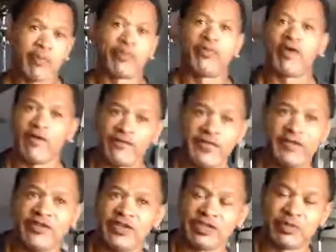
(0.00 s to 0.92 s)
A
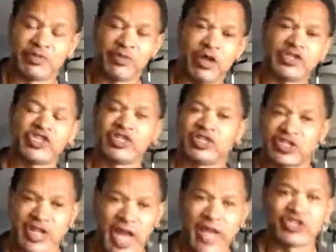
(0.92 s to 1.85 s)
50s
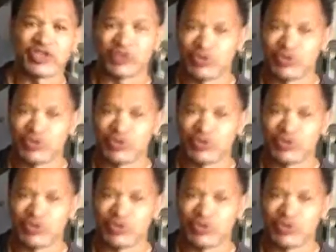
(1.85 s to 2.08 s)
impressionist statue.